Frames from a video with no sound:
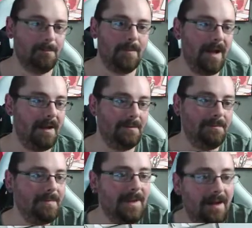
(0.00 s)

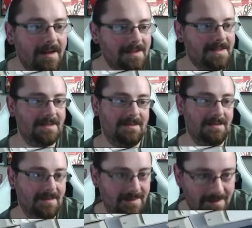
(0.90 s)
Man, guys,
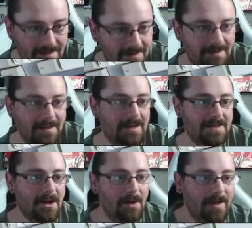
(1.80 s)
you need
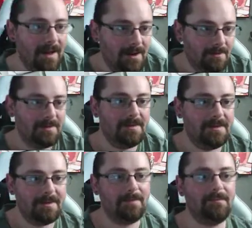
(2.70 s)
to calm down.
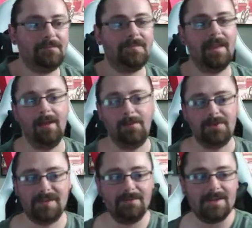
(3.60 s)
That
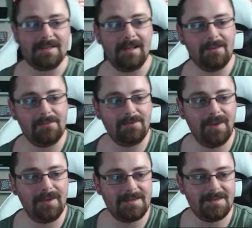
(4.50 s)
puts Olivia still in
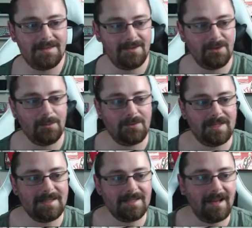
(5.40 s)
first. Doubles
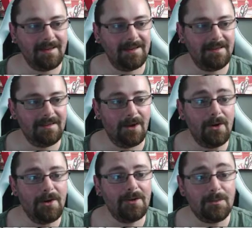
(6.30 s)
in second. Oh
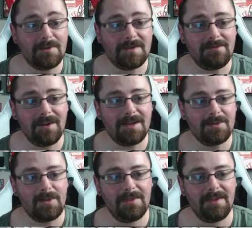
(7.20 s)
no, doubles in first
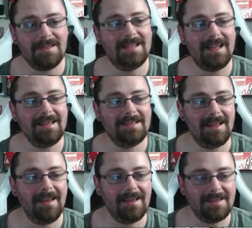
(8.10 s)
with
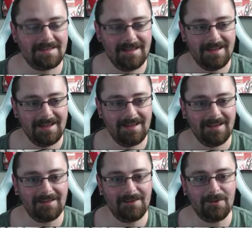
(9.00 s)
1388. He's
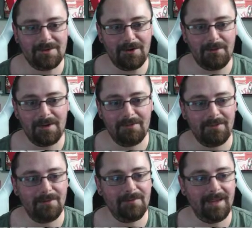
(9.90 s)
knocked it off by
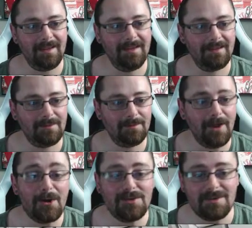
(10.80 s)
50. By
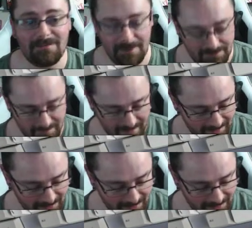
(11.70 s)
150.